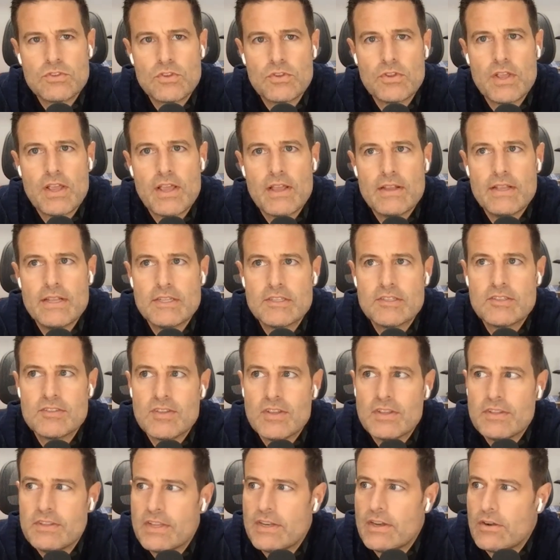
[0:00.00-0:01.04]
yeah,
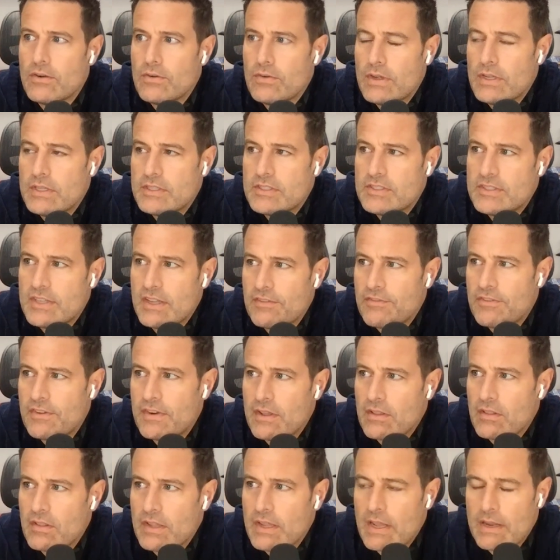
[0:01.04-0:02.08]
it's
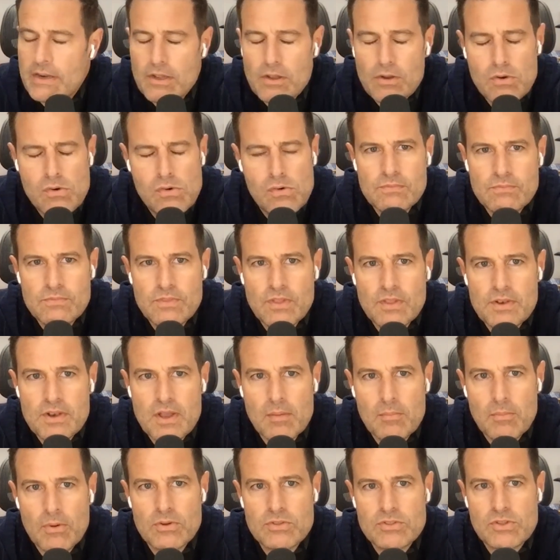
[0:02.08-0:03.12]
definitely, I know the
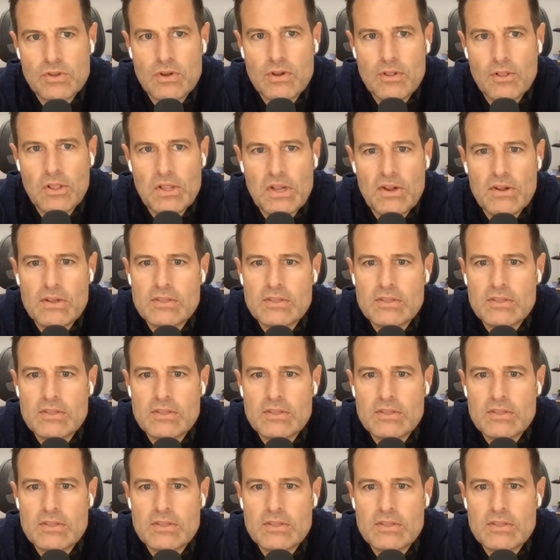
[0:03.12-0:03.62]
numbers are clear.